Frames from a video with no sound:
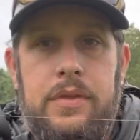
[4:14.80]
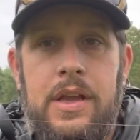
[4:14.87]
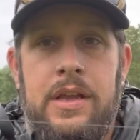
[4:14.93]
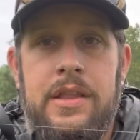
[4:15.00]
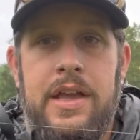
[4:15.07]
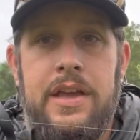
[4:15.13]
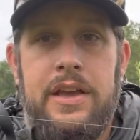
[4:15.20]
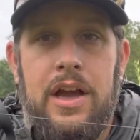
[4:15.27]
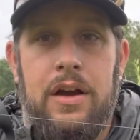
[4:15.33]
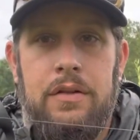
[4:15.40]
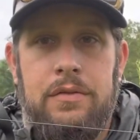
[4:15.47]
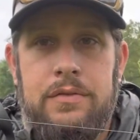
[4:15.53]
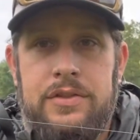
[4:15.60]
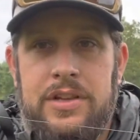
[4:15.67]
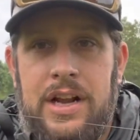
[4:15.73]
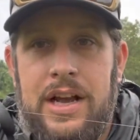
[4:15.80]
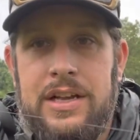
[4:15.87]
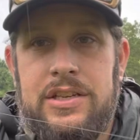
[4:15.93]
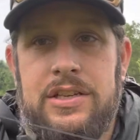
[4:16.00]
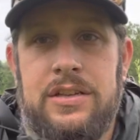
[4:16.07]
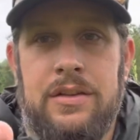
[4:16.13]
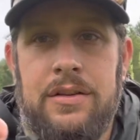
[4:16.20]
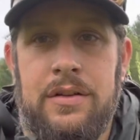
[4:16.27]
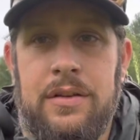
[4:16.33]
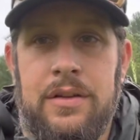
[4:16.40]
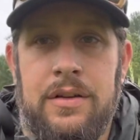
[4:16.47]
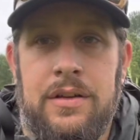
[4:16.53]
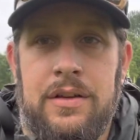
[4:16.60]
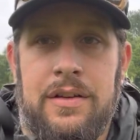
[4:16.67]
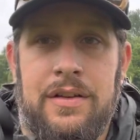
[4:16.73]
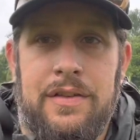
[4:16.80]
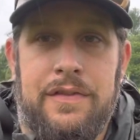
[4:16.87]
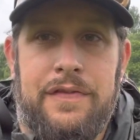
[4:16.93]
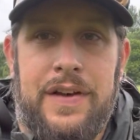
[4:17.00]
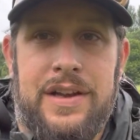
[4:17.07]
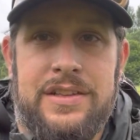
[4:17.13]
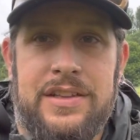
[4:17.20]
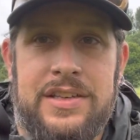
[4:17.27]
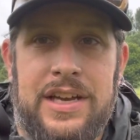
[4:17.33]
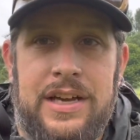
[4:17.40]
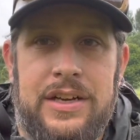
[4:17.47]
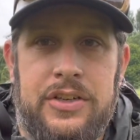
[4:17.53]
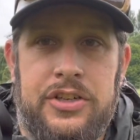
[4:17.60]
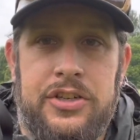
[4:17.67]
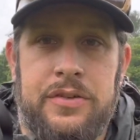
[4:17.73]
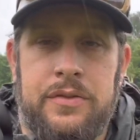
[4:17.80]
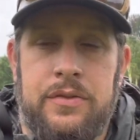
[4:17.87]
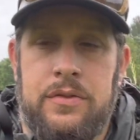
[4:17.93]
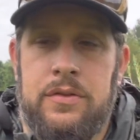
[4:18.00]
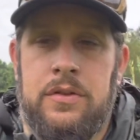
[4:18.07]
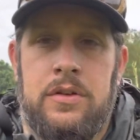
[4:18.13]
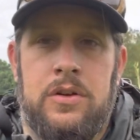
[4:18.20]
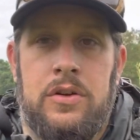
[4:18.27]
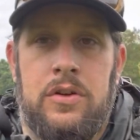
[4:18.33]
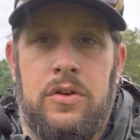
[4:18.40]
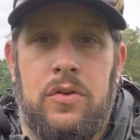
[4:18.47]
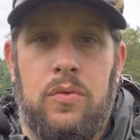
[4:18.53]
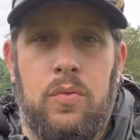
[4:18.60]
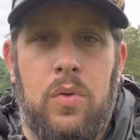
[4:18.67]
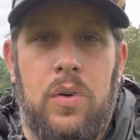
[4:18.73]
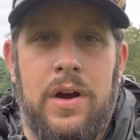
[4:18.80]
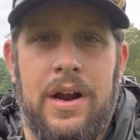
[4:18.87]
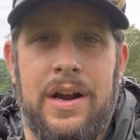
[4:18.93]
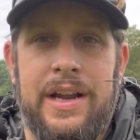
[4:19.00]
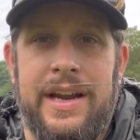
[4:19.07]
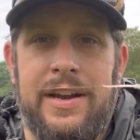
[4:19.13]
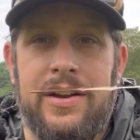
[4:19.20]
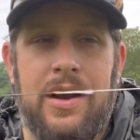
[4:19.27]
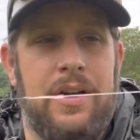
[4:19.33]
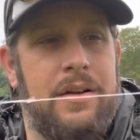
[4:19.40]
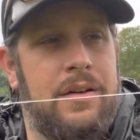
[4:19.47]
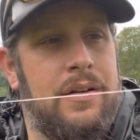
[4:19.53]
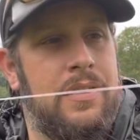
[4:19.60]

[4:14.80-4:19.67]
and there you go. So that's fast attach, wire leader,